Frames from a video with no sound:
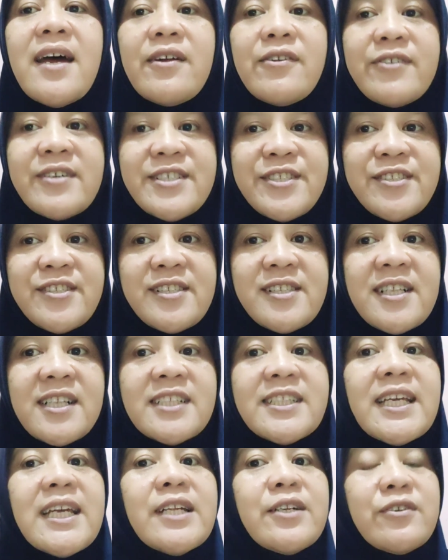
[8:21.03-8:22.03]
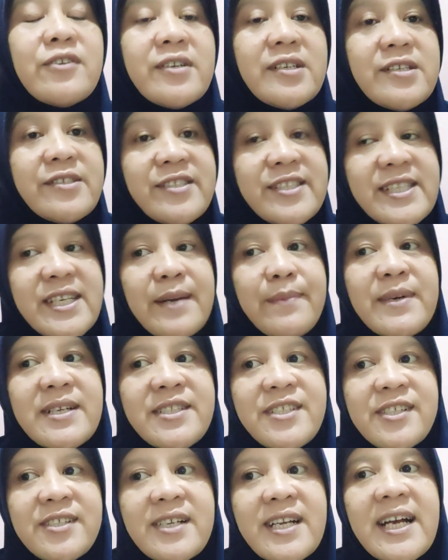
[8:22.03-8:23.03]
results in reducing
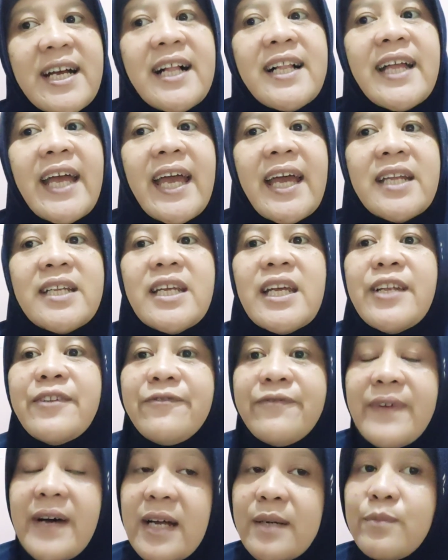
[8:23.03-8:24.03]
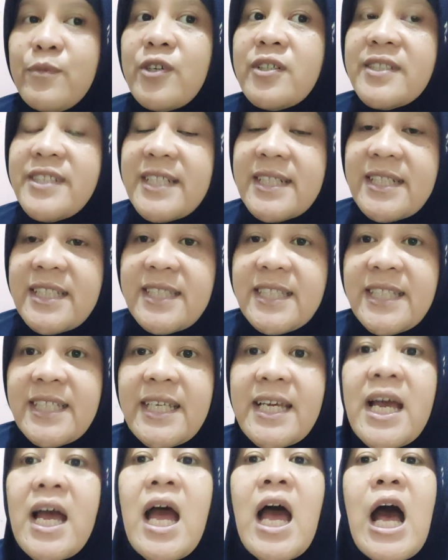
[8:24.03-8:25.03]
maternal and infant
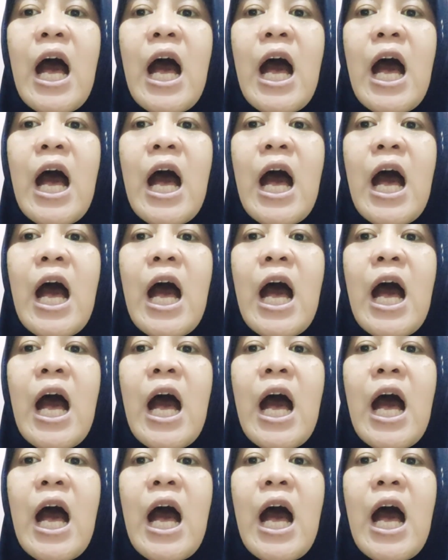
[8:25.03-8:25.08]
mortality